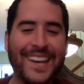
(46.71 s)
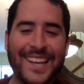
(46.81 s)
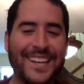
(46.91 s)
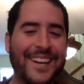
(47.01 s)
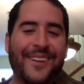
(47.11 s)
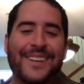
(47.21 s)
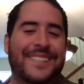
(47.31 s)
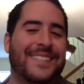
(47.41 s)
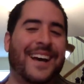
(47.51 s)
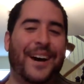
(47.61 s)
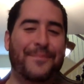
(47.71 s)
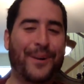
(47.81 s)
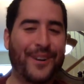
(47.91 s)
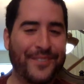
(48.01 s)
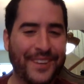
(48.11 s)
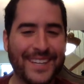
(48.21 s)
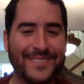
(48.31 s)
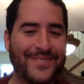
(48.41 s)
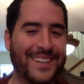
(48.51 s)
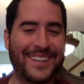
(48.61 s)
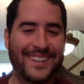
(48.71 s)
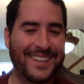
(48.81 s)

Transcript: No, it's not perfect, but